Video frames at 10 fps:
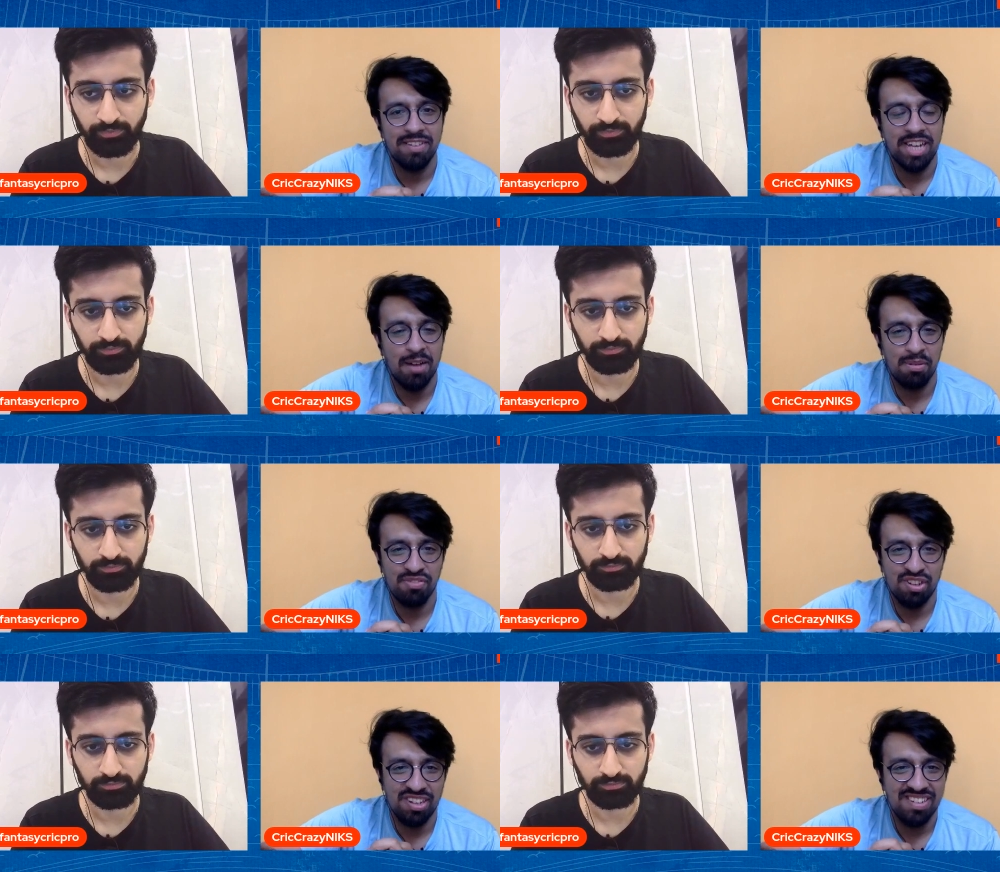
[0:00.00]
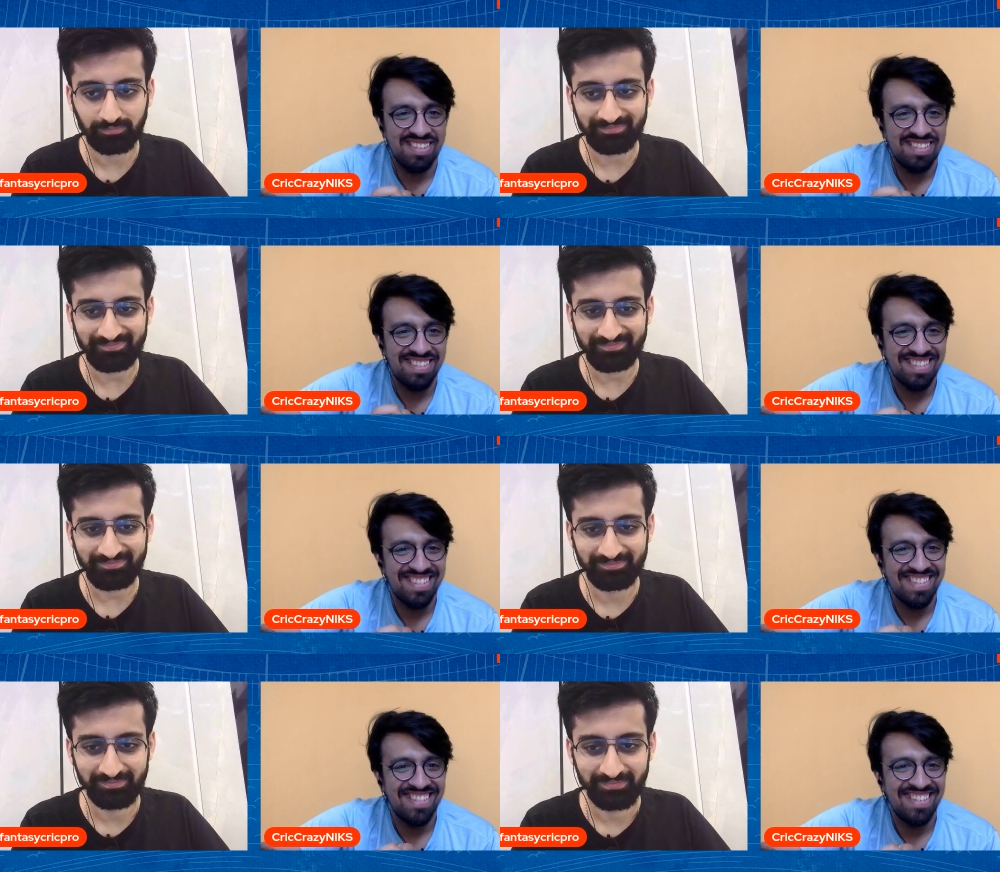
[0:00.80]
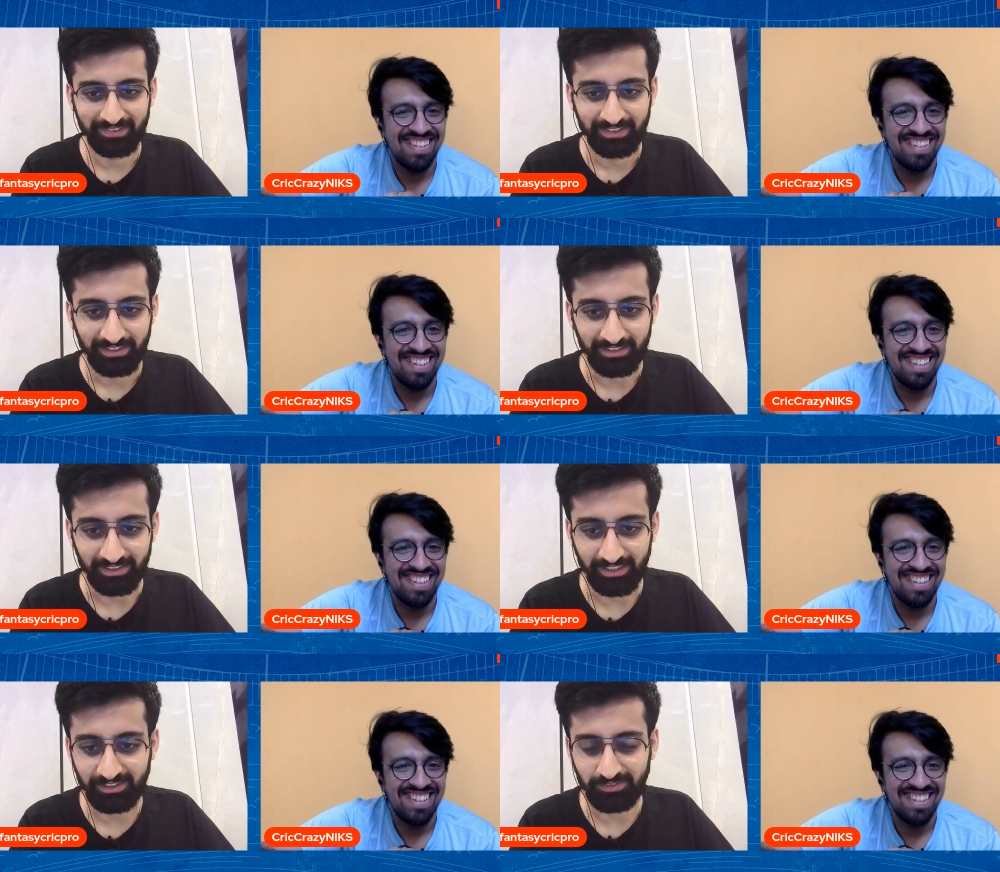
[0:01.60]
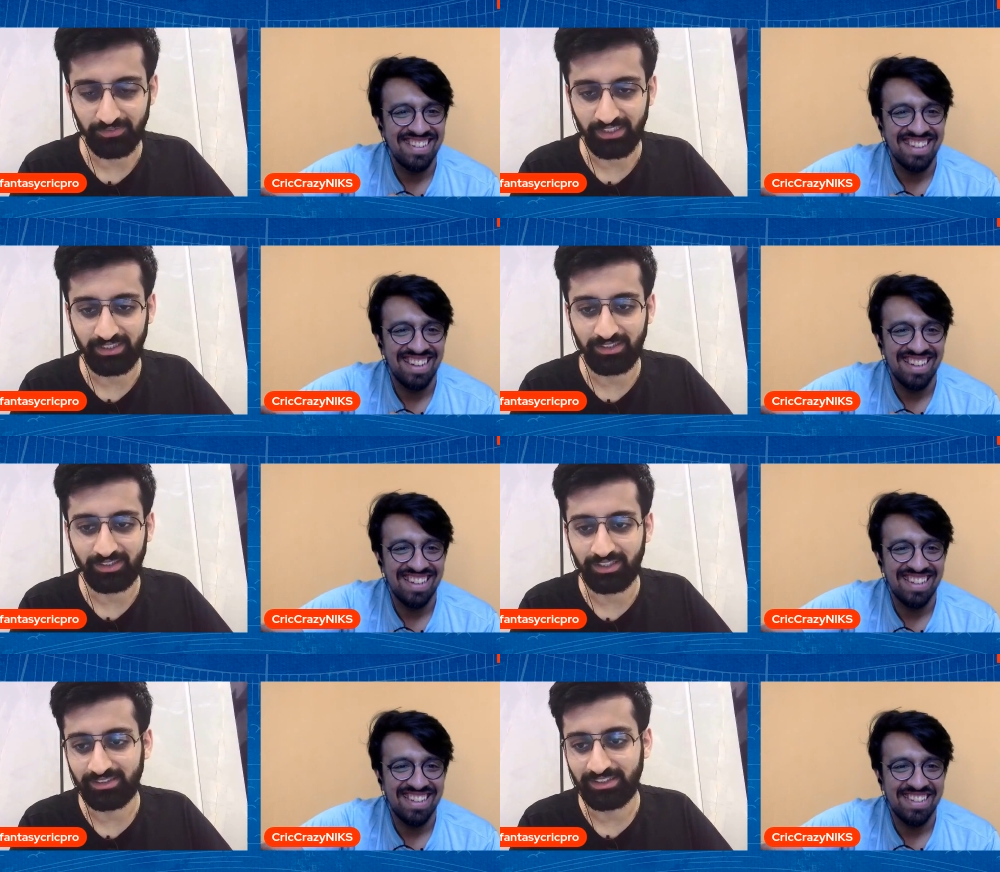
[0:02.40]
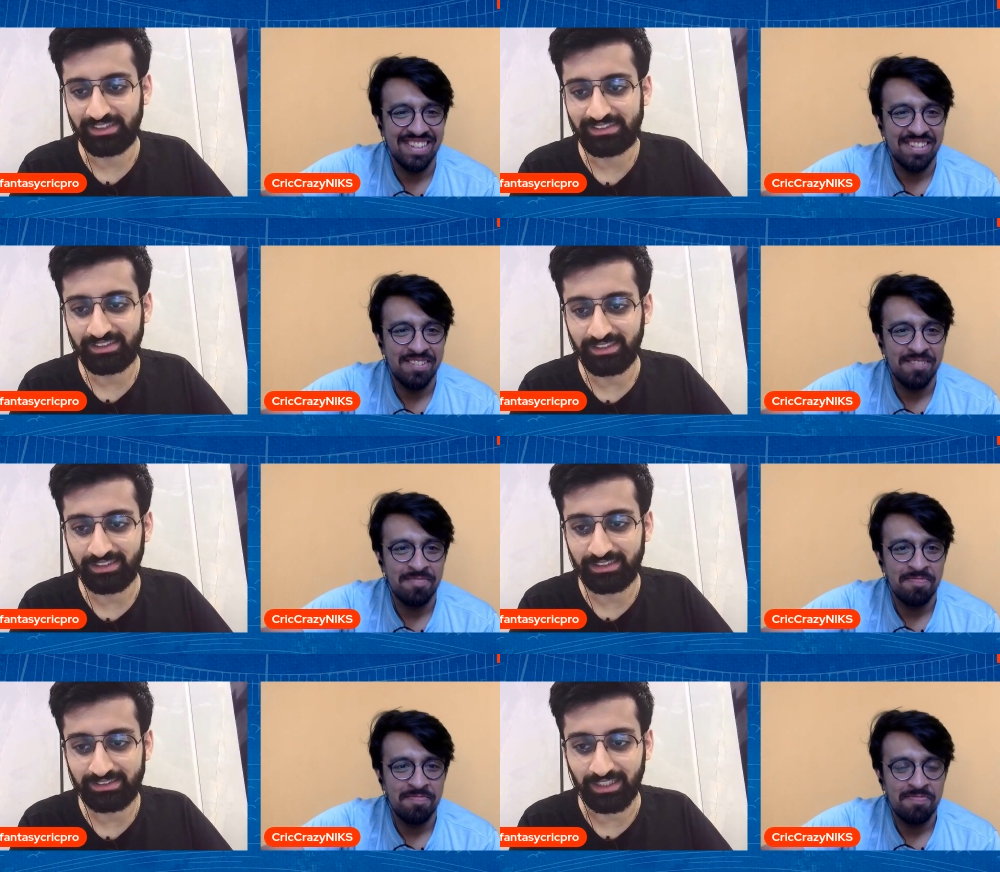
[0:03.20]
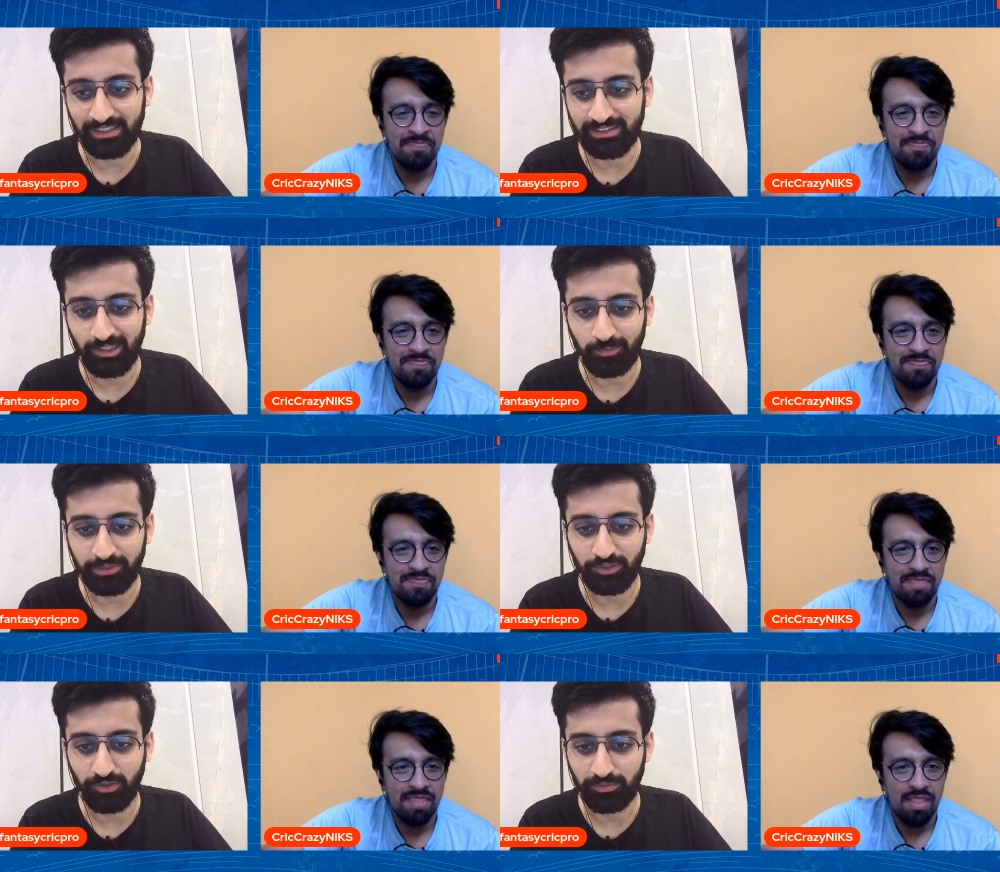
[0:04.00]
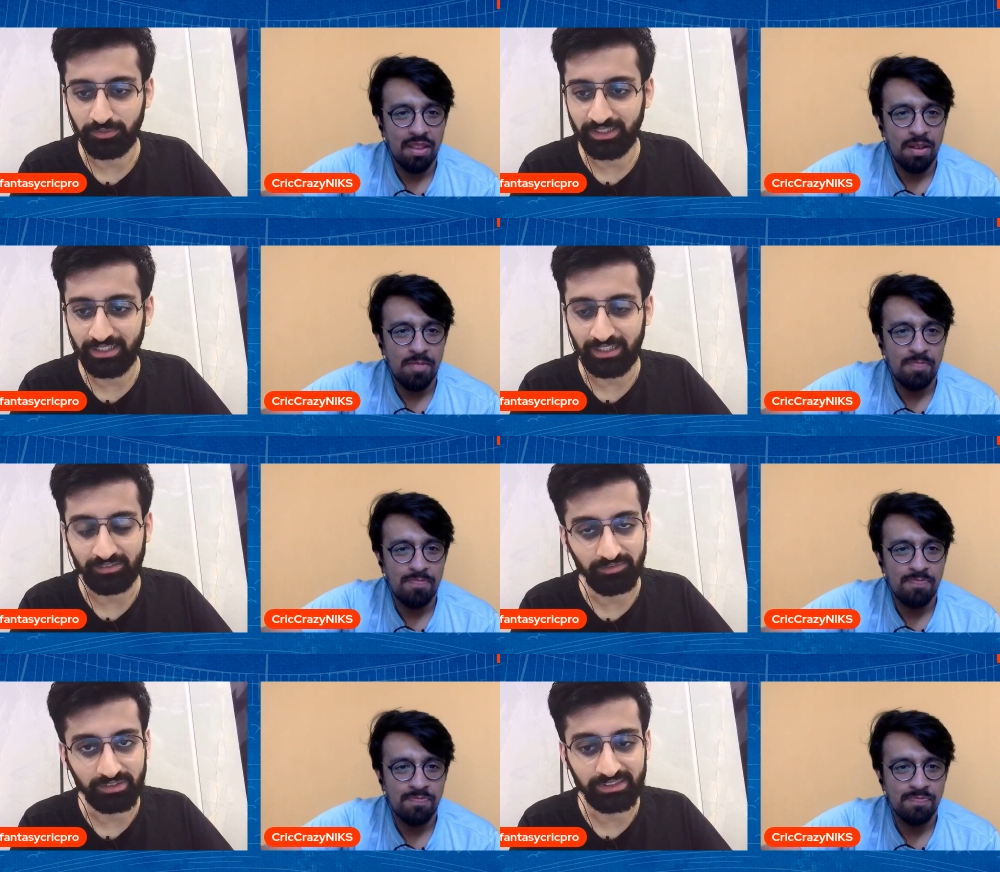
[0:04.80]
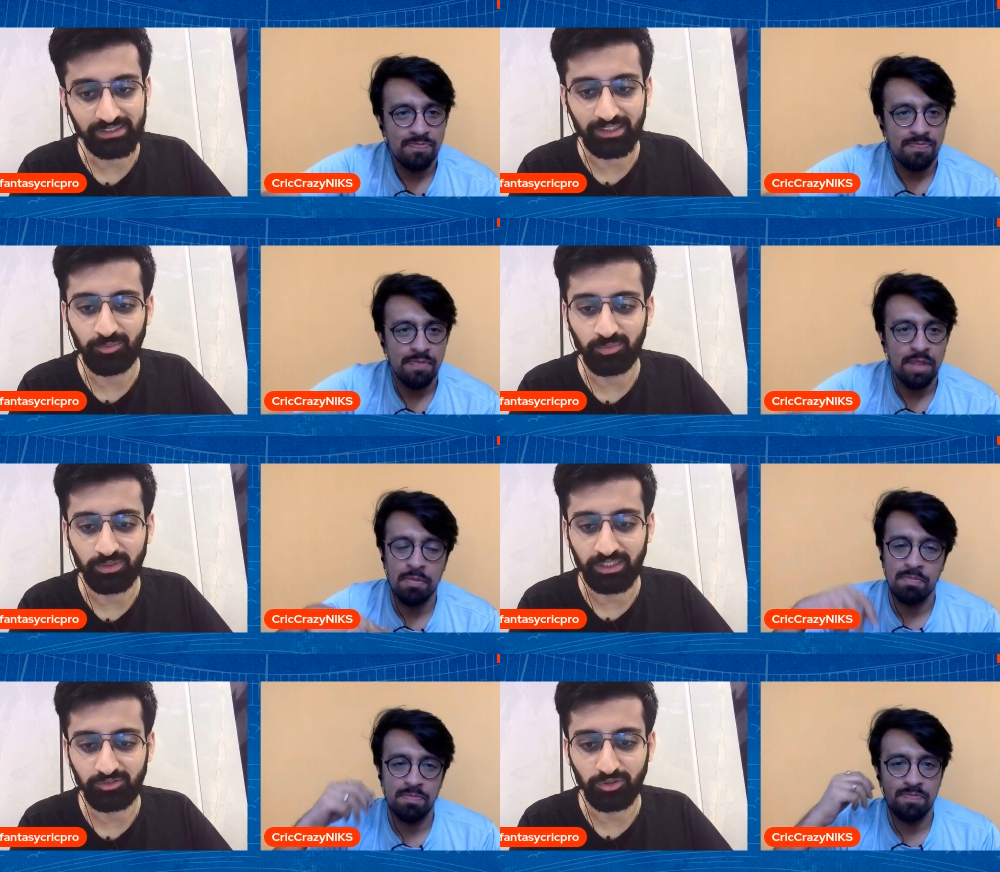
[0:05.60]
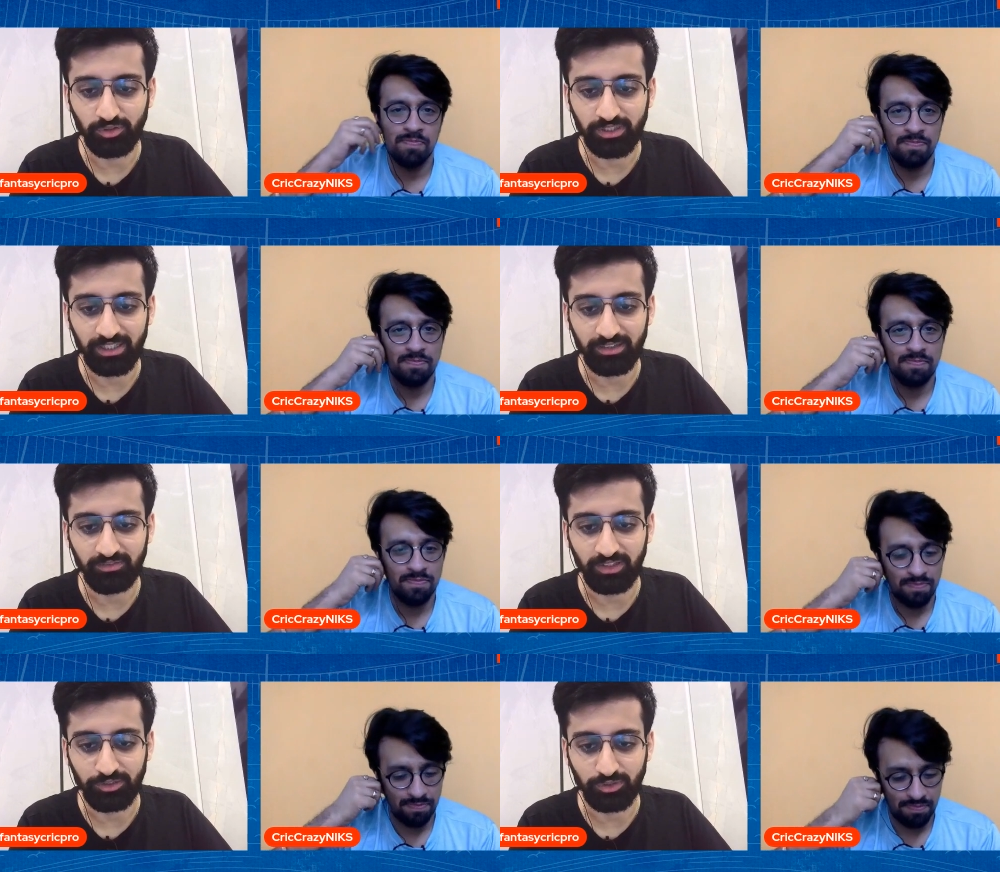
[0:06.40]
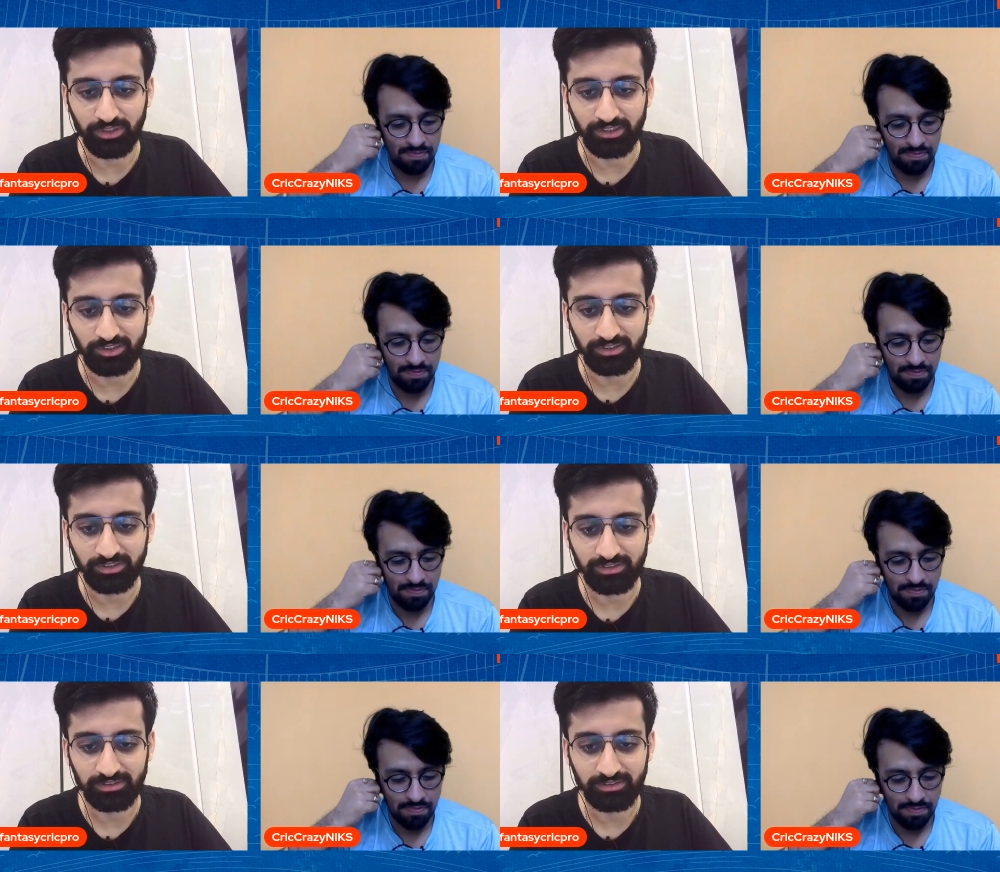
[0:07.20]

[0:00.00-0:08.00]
Speaker 1: Very happy for her.
Speaker 2: Yes, very interesting series that's coming your way. And first up, Let's look at the venue conditions.